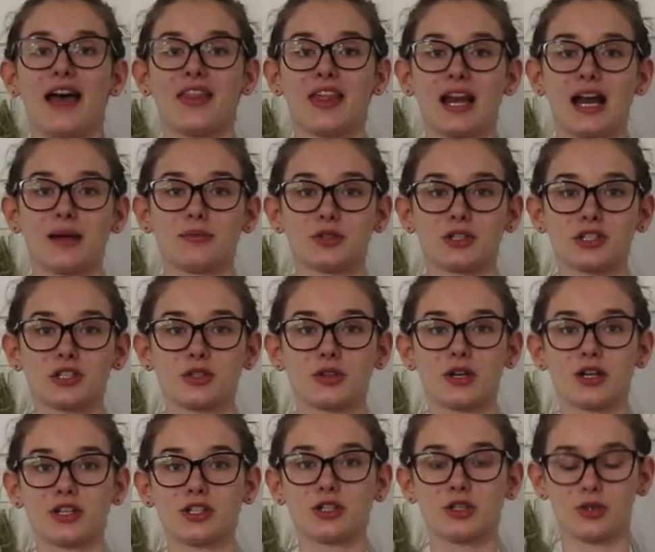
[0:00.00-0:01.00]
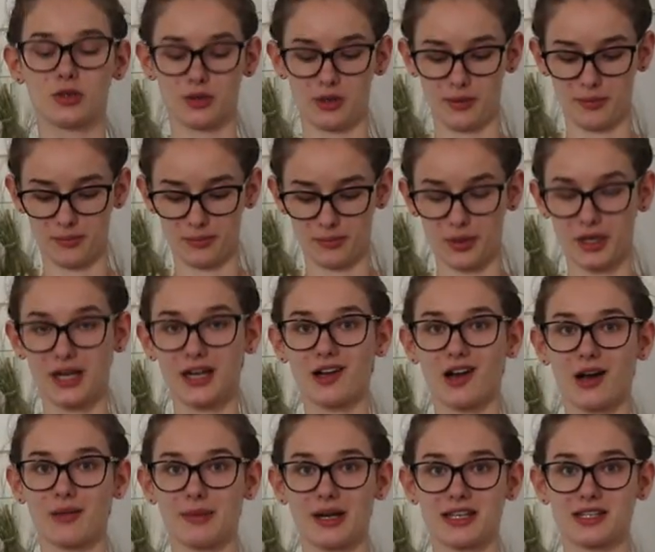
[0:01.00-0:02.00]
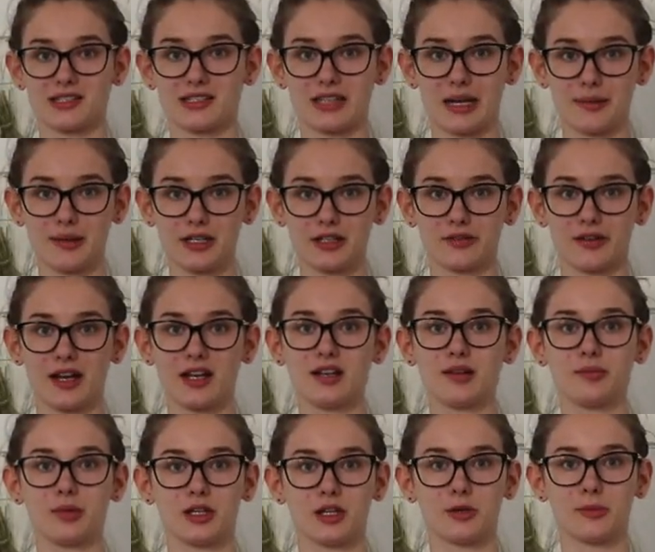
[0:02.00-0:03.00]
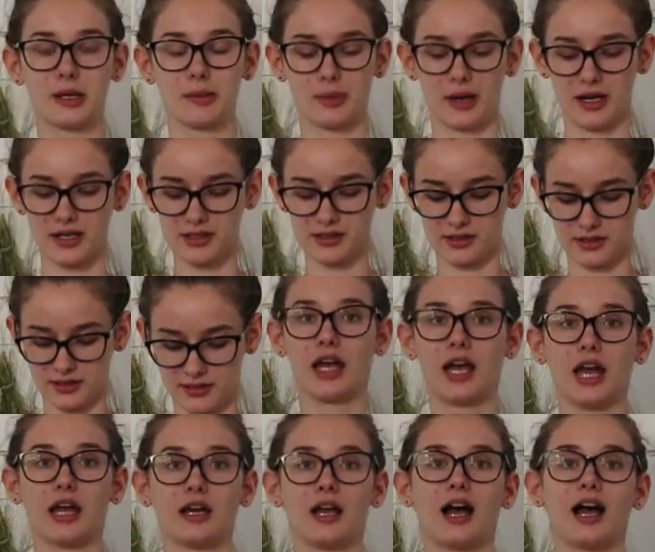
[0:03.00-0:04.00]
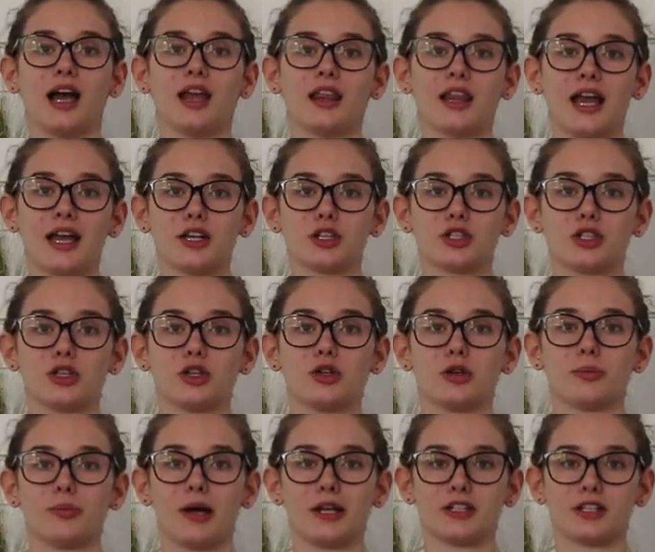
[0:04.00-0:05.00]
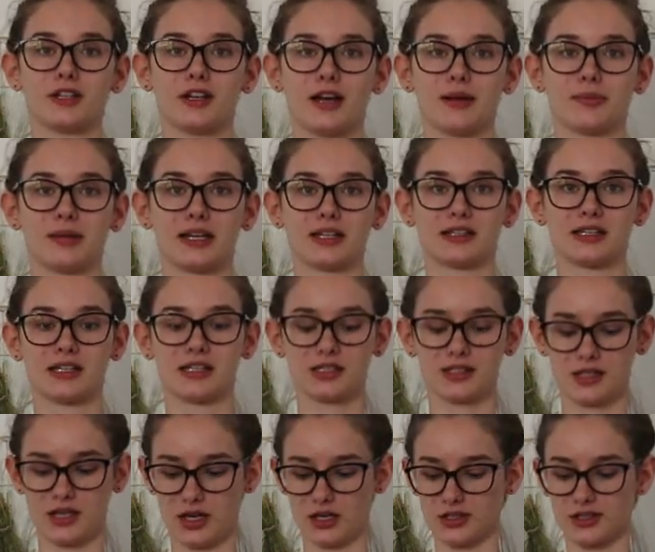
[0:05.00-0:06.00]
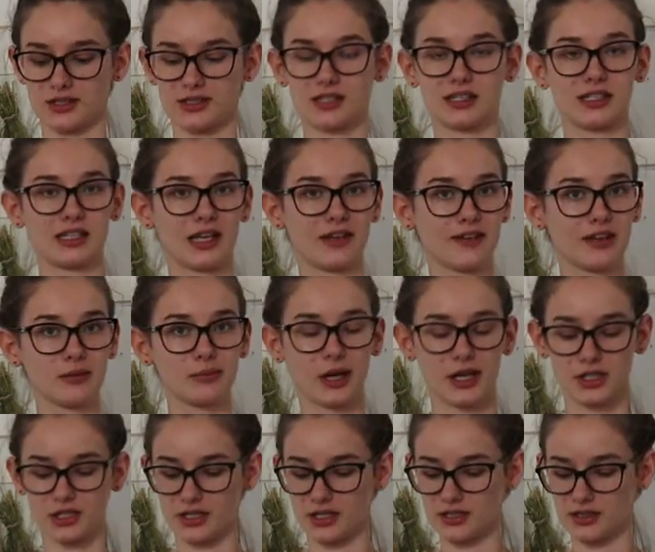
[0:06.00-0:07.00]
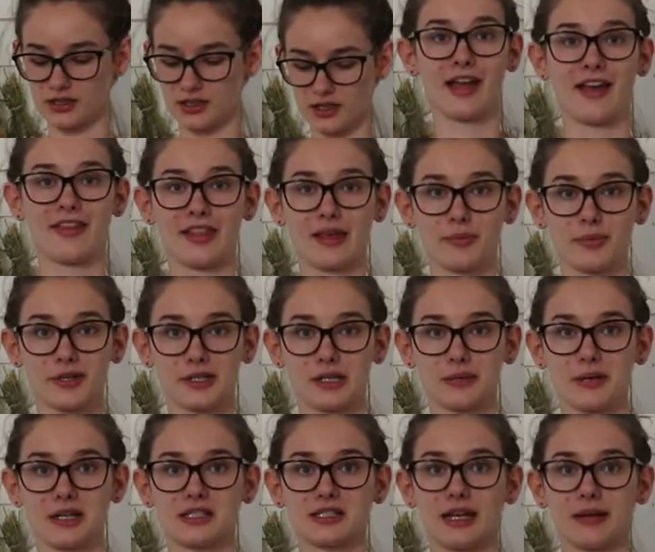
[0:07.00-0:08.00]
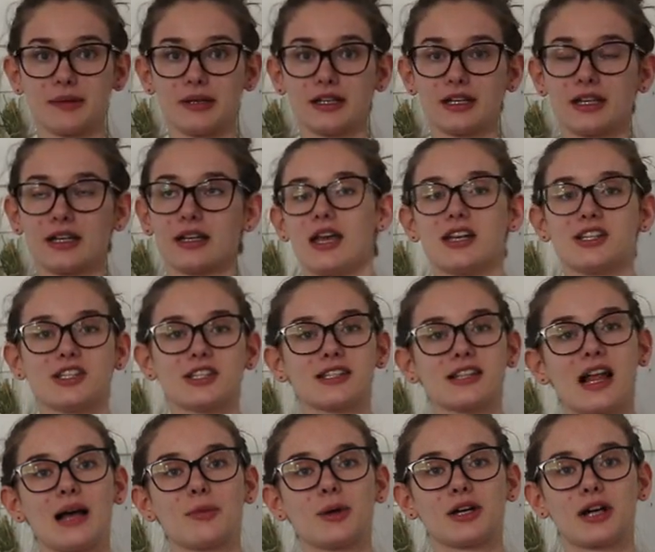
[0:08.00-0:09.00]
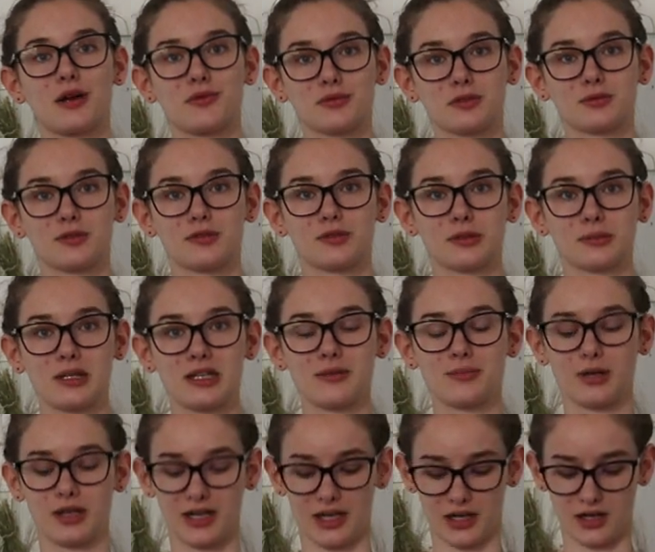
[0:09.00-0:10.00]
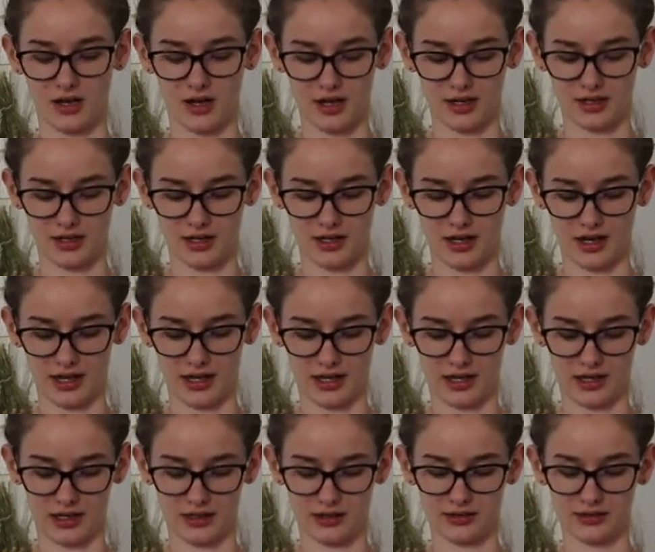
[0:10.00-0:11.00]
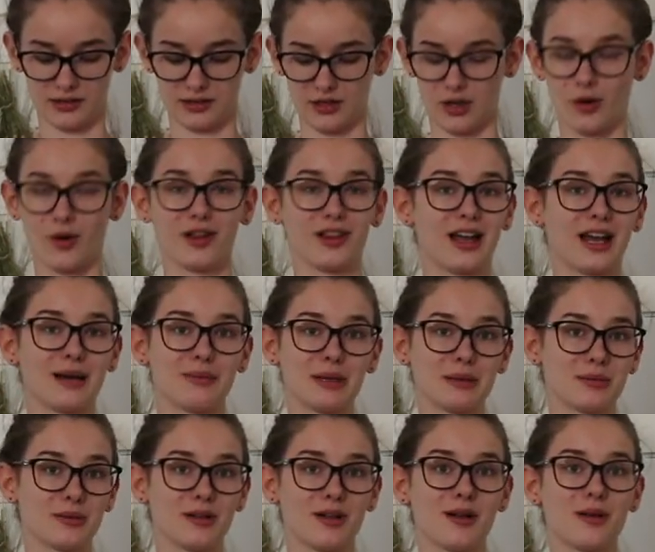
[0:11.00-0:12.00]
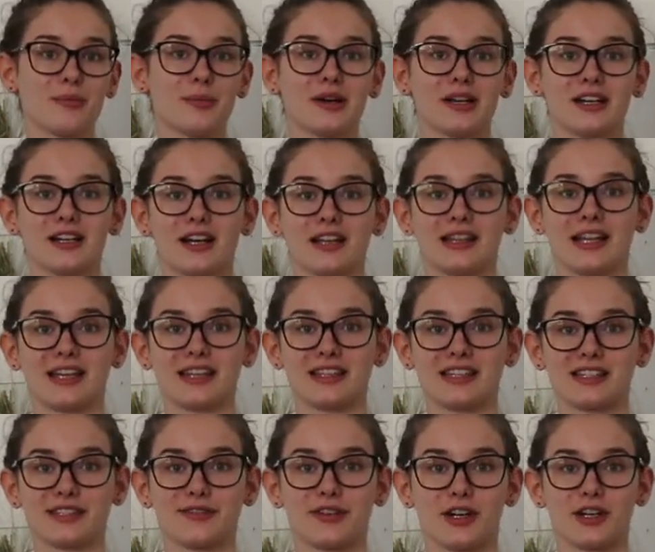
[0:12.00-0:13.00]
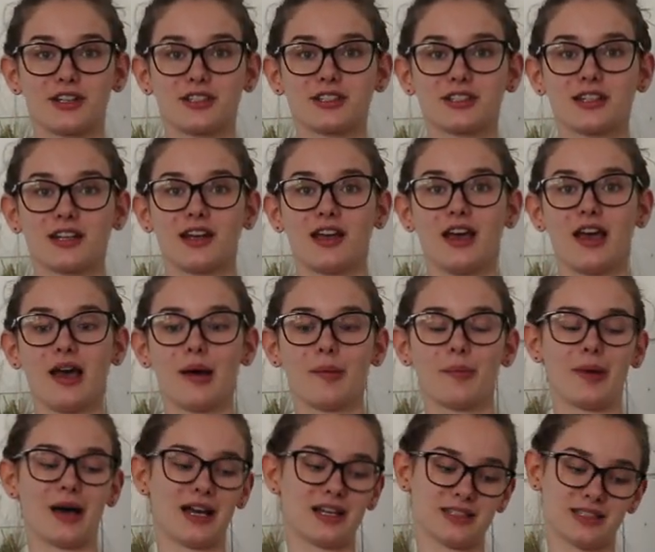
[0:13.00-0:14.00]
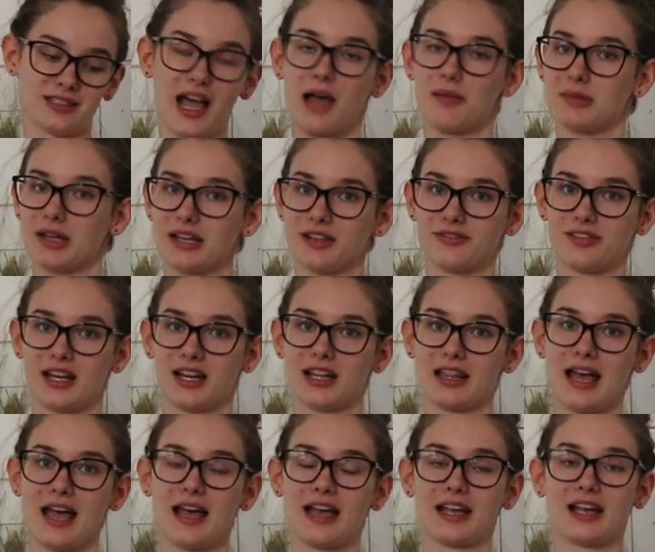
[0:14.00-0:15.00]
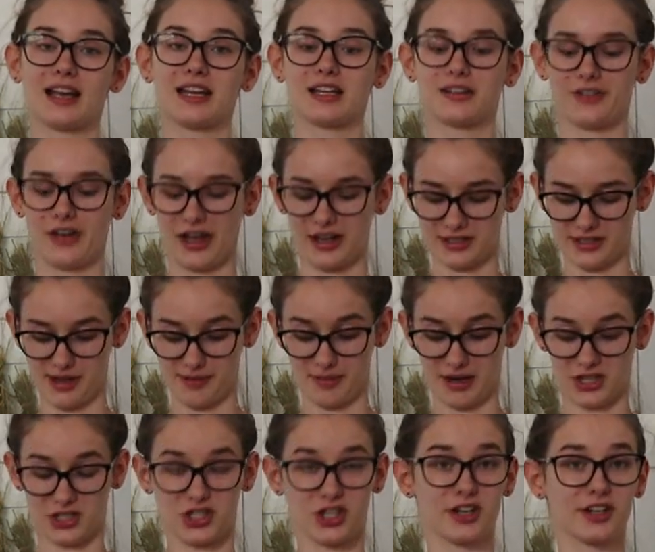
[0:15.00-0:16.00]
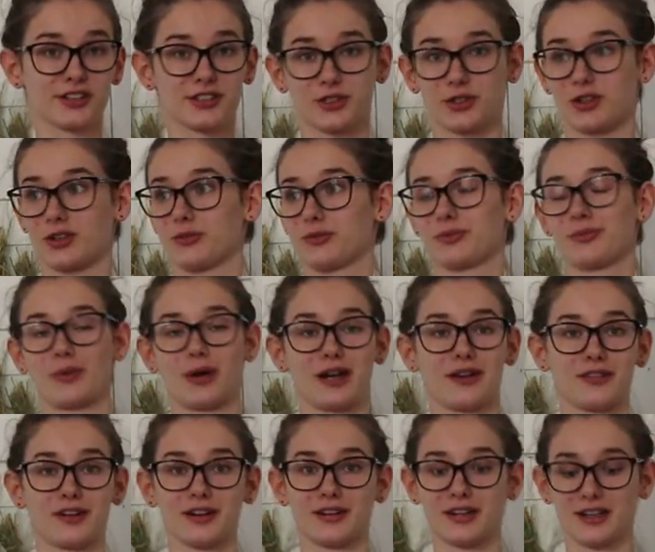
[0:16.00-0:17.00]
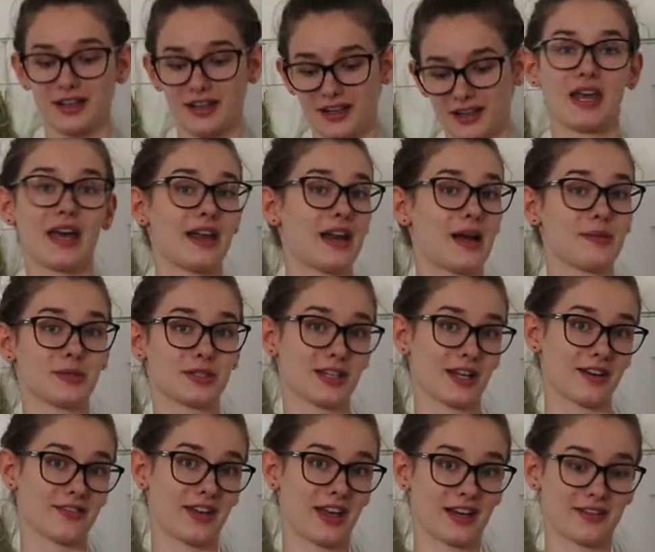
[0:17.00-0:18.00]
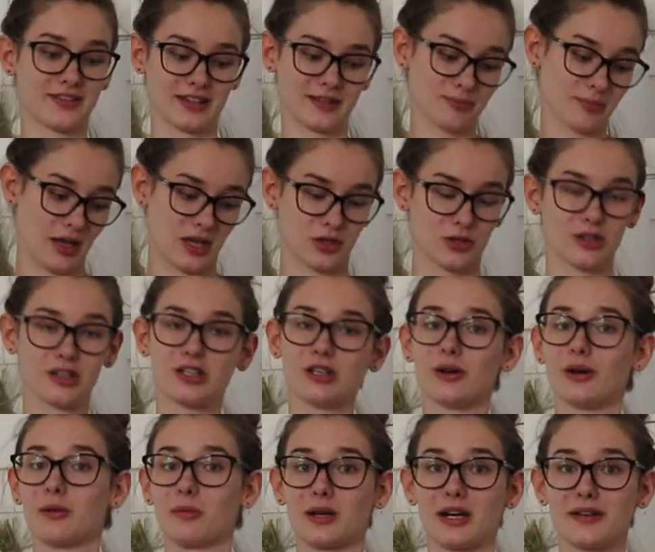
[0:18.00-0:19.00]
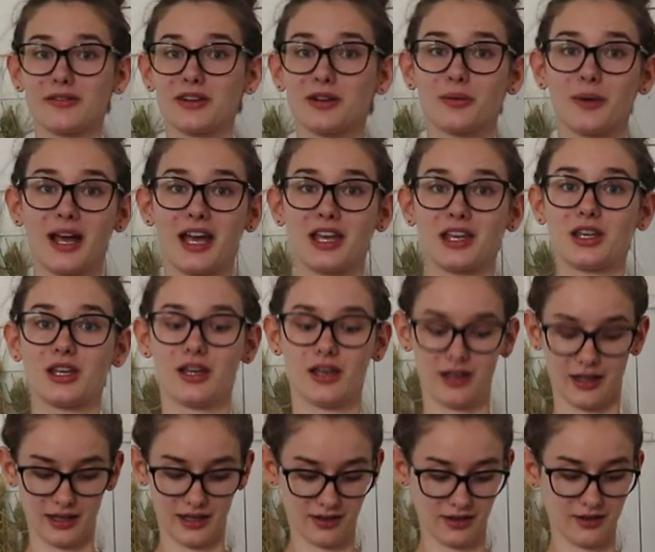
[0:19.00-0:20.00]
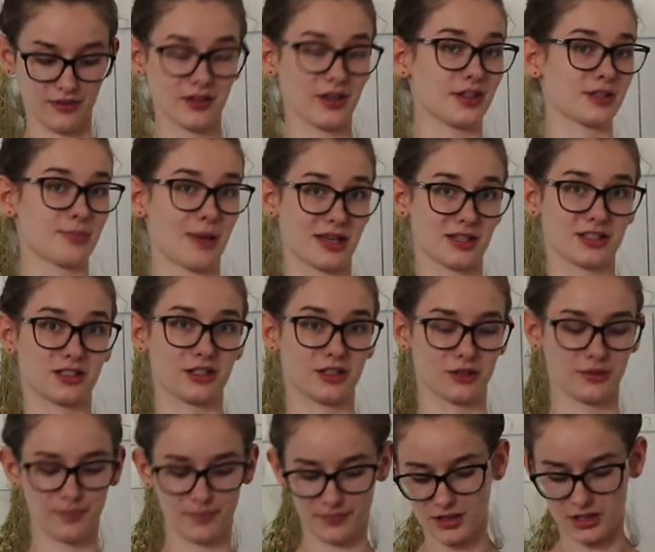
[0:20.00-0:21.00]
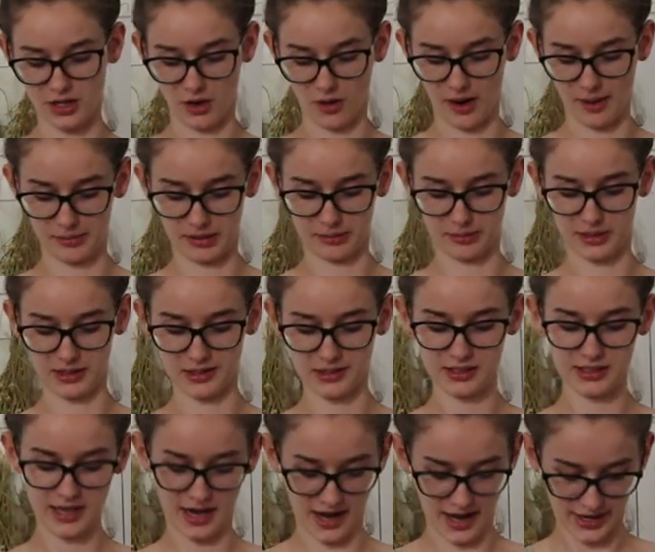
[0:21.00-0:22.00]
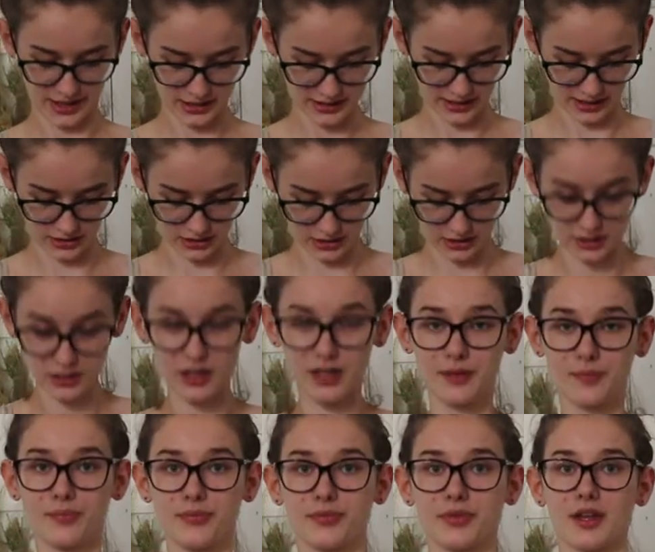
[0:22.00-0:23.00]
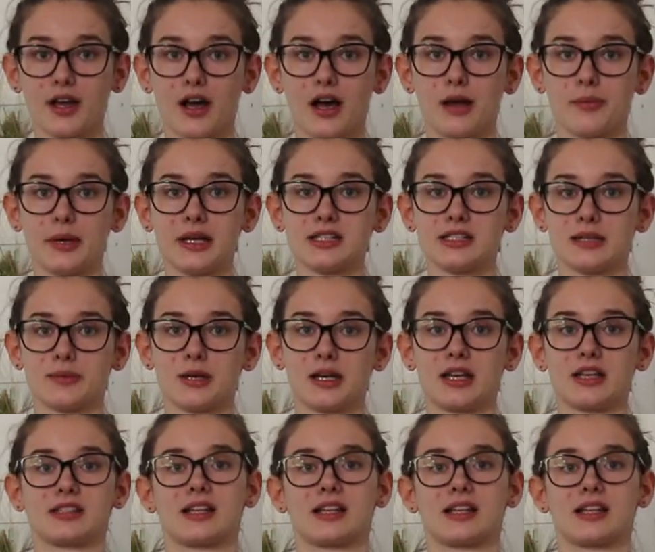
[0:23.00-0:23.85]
And then I'm just going to put it on my stomach right below my breasts. And I like to bunch it up like this, just in even bunches, and then put it on my stomach. It's just a lot more comfortable for me putting it on. I know a lot of people put it on like this first but I'm not a fan of that. It kind of hikes up my shirt or whatever, and I'm just not a fan of it. But you can do it whatever way feels best to you. So I'm gonna put this tag centered on my stomach.